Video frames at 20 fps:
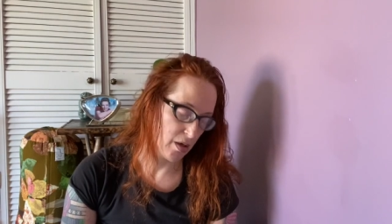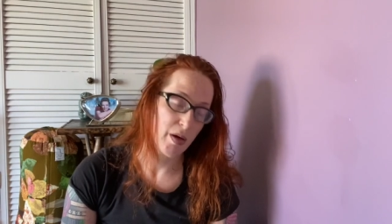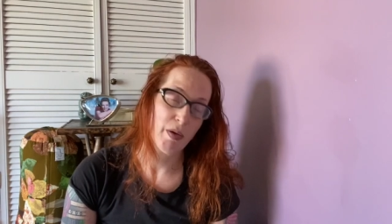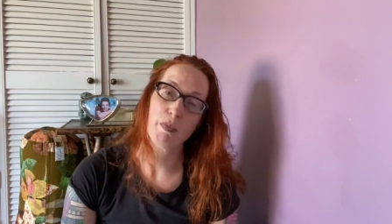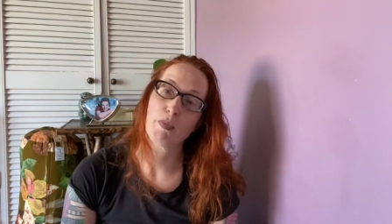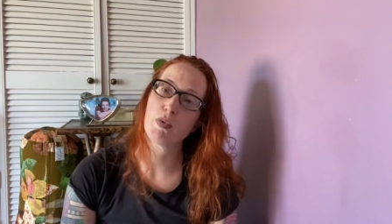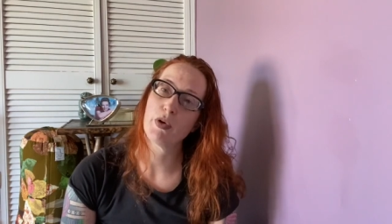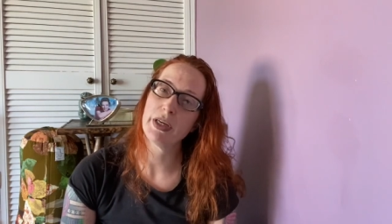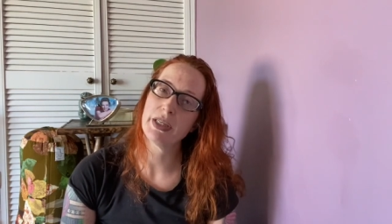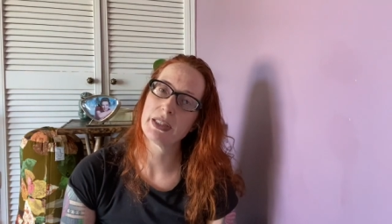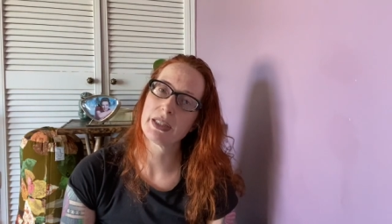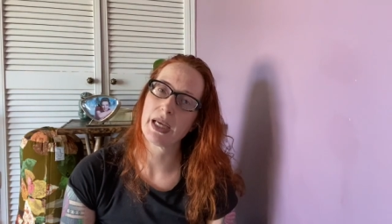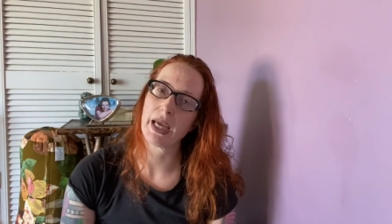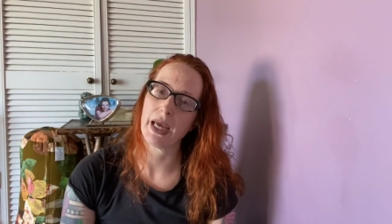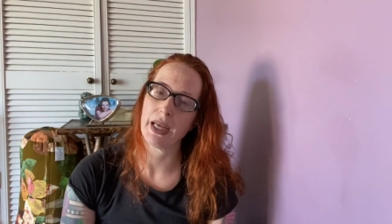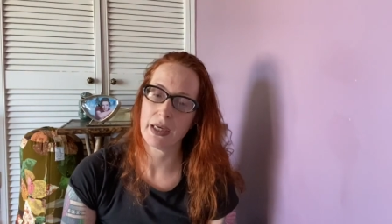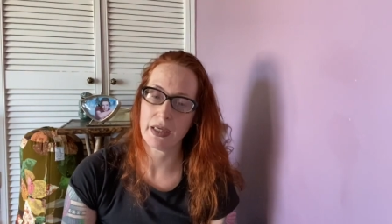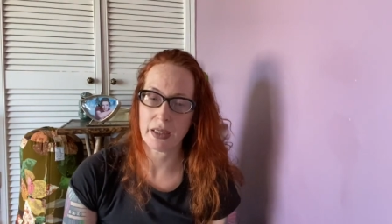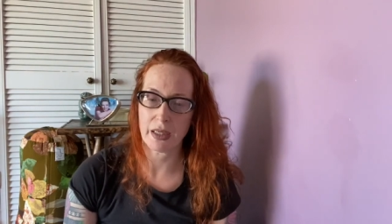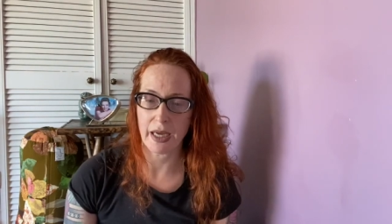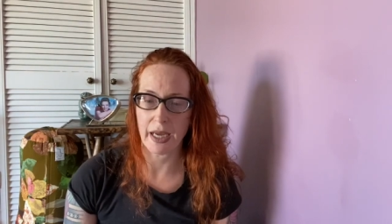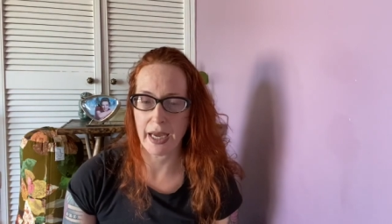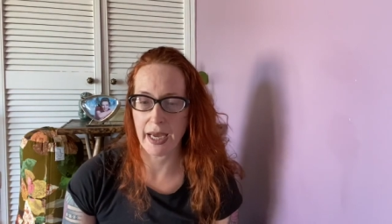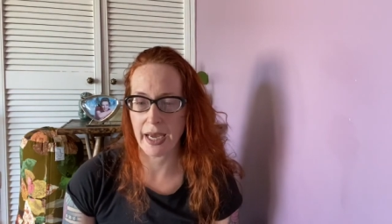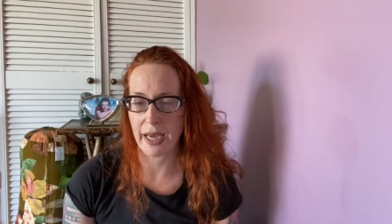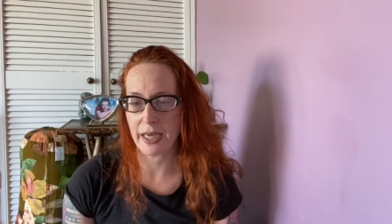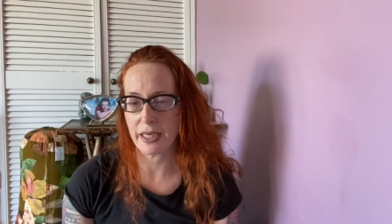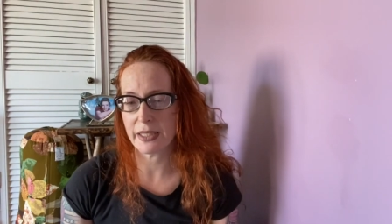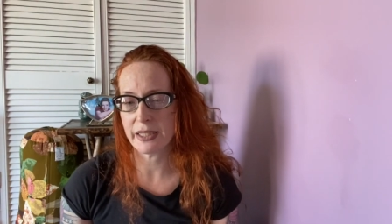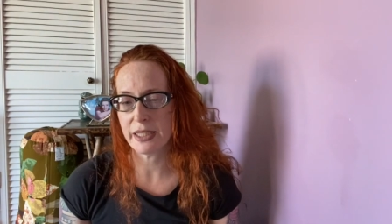brain scan
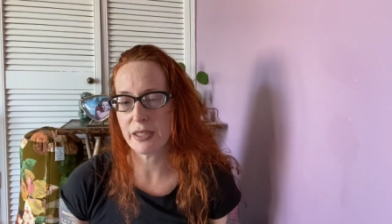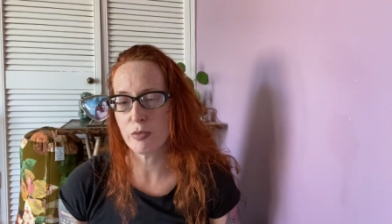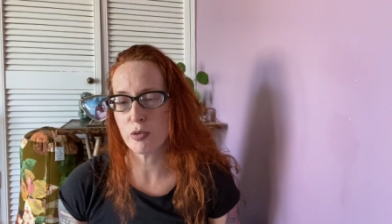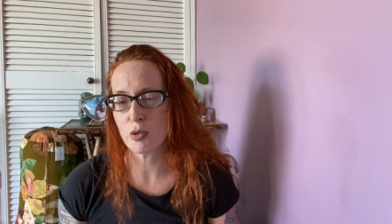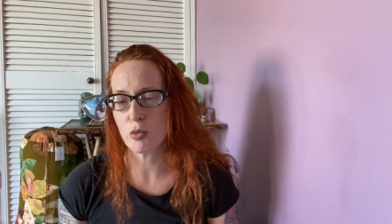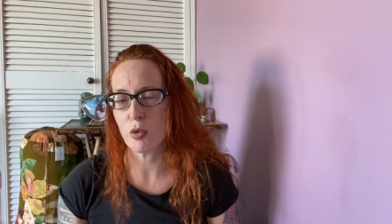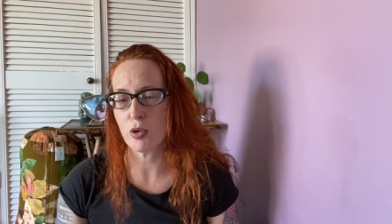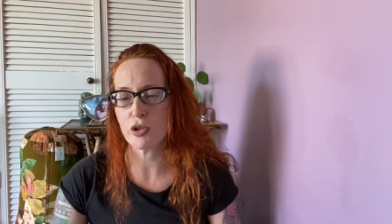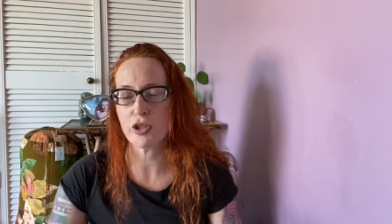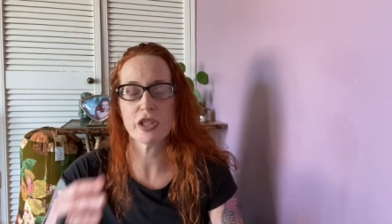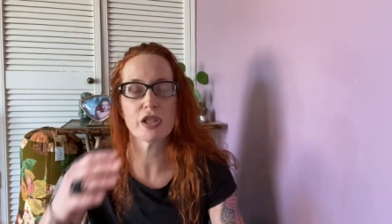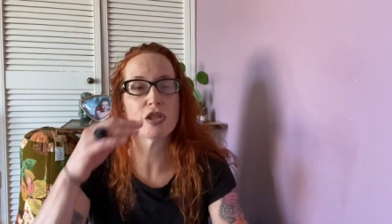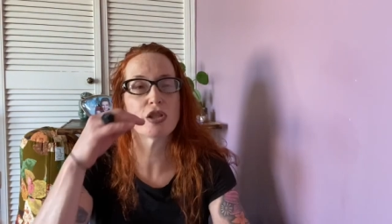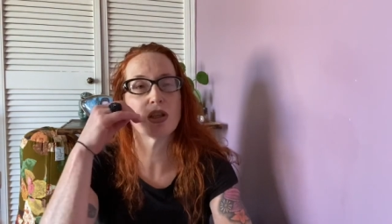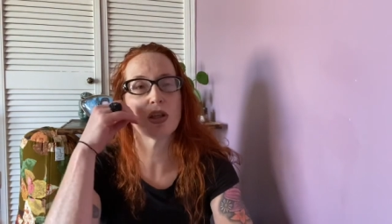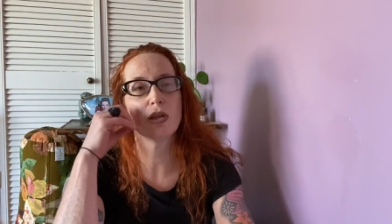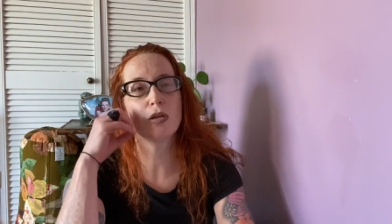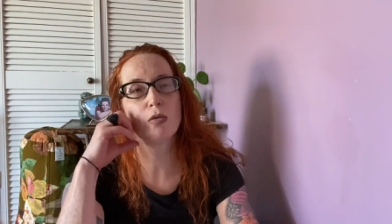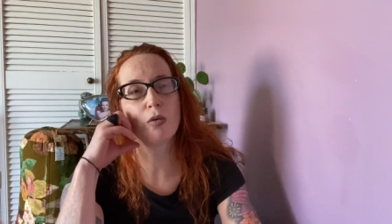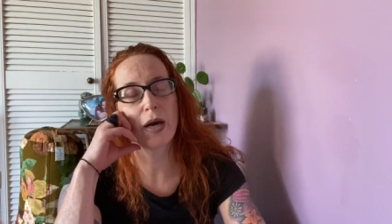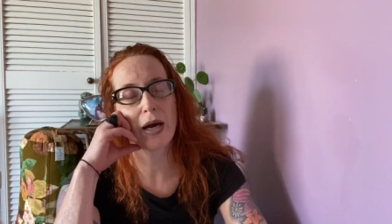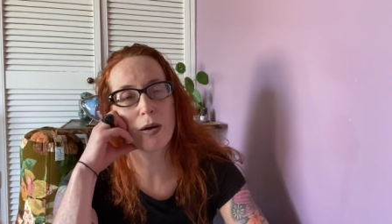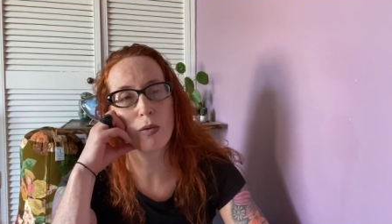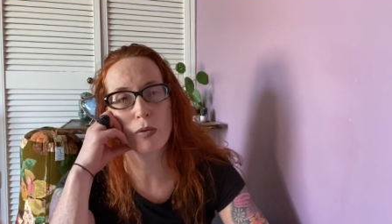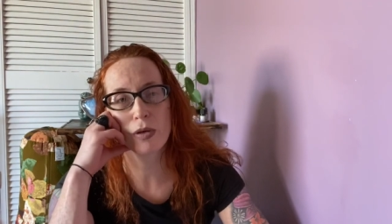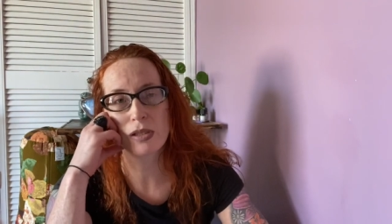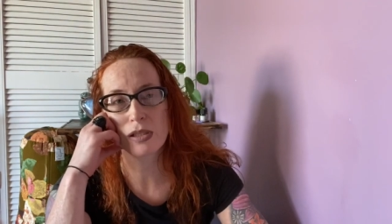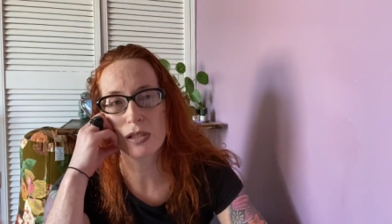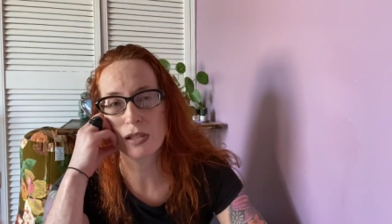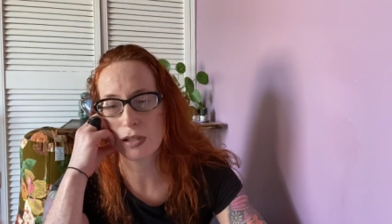and he was watching two
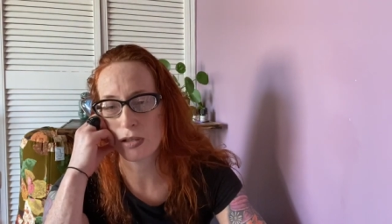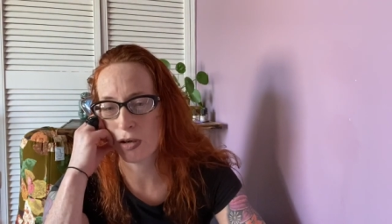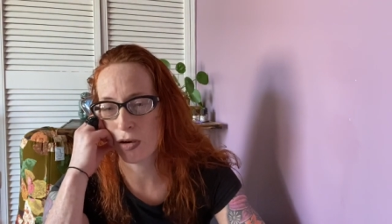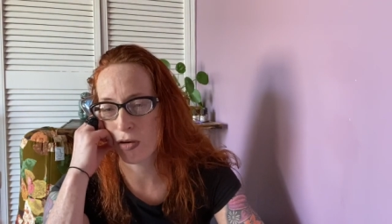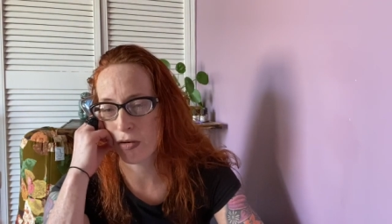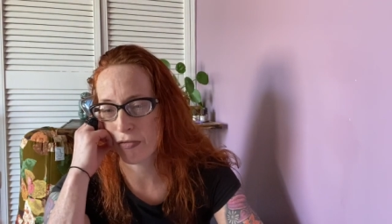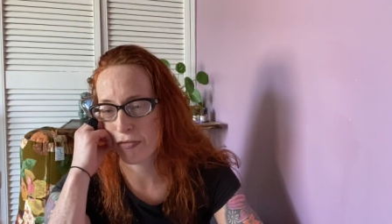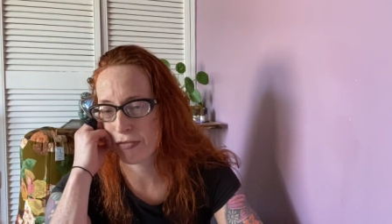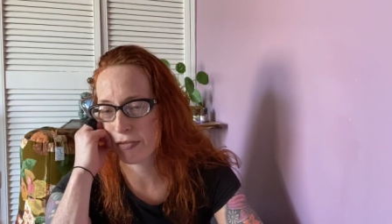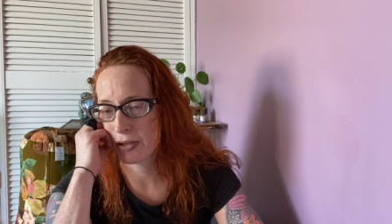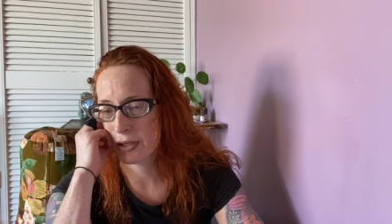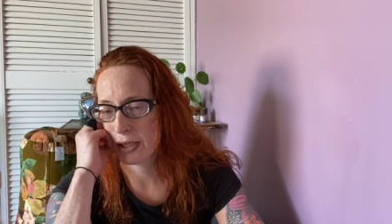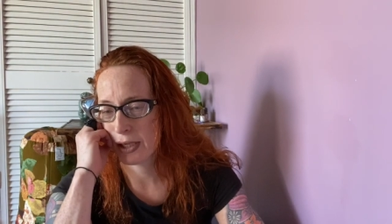hours of